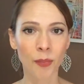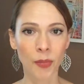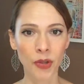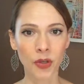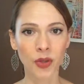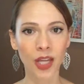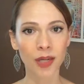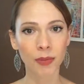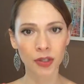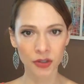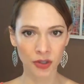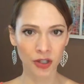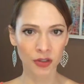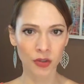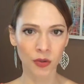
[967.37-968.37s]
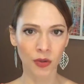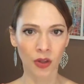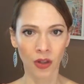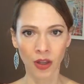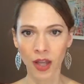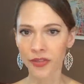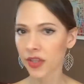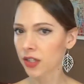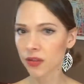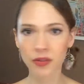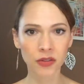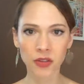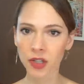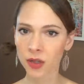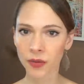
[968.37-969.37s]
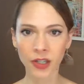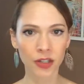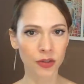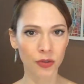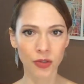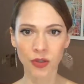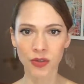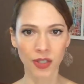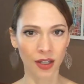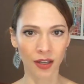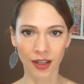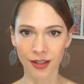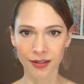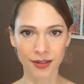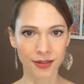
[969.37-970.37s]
but you get them under control and then you can start reintroducing.